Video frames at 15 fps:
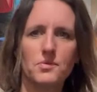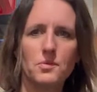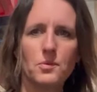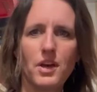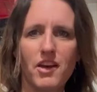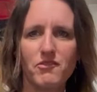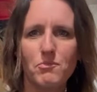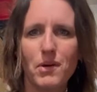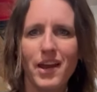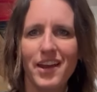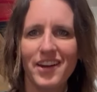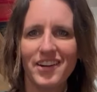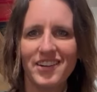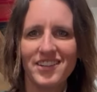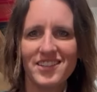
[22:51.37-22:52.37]
We have
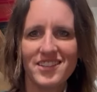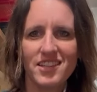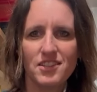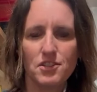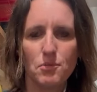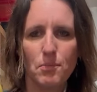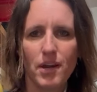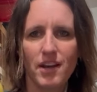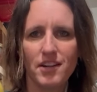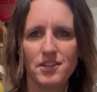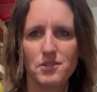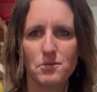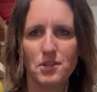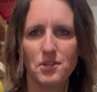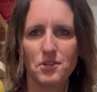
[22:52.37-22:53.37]
pears. These are
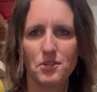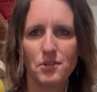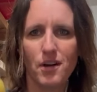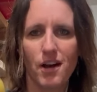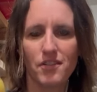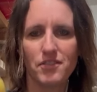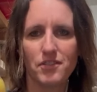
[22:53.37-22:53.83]
pears we grew off